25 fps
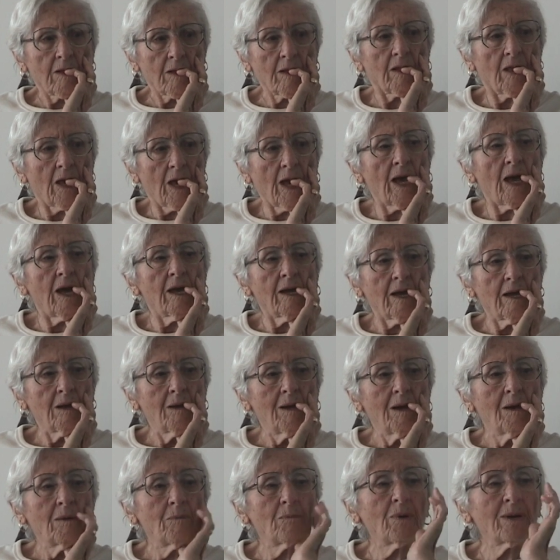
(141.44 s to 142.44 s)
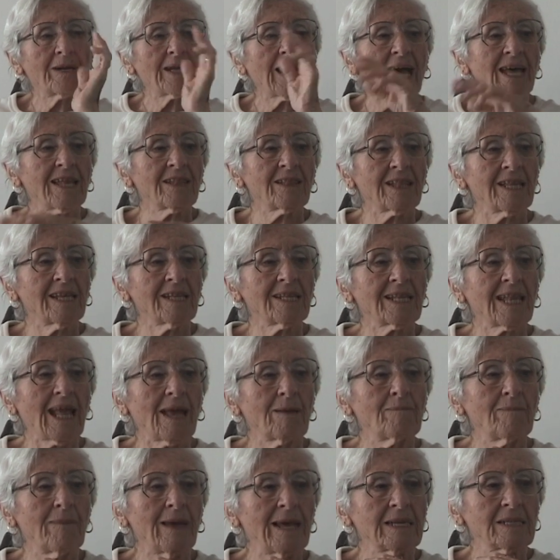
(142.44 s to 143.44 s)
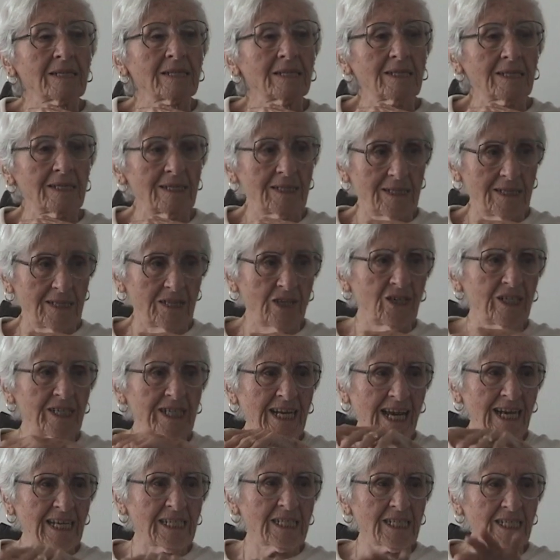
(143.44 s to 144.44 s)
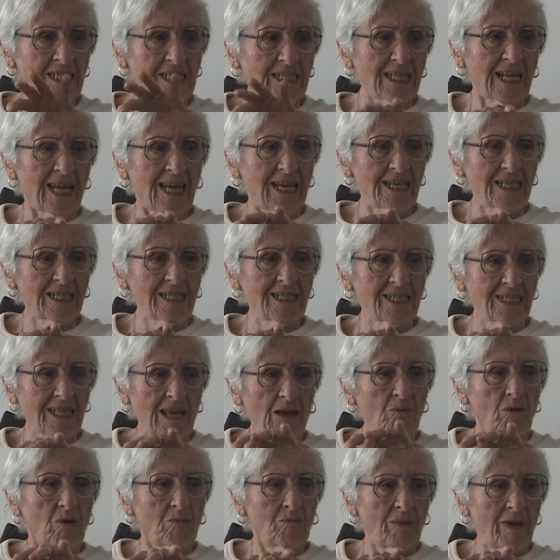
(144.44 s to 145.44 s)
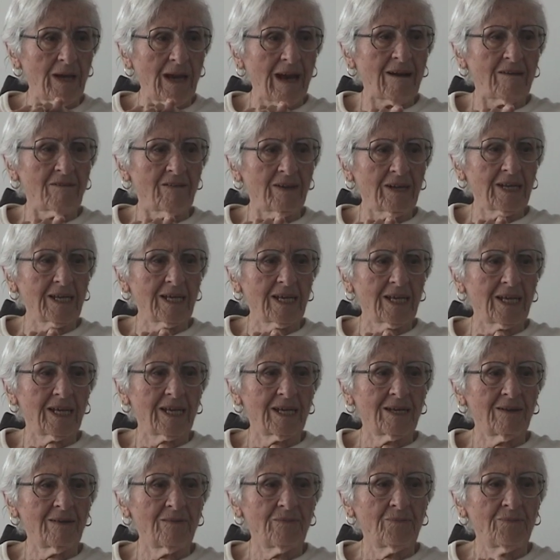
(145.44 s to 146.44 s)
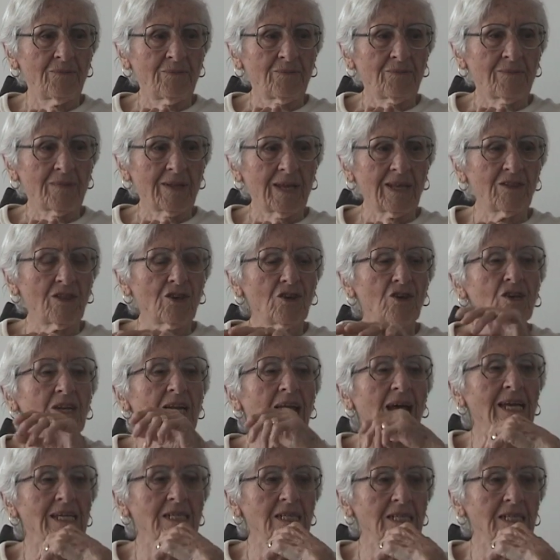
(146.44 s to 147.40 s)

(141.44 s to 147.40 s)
Yeah, but I think they met in the United States. They were married here in the United States.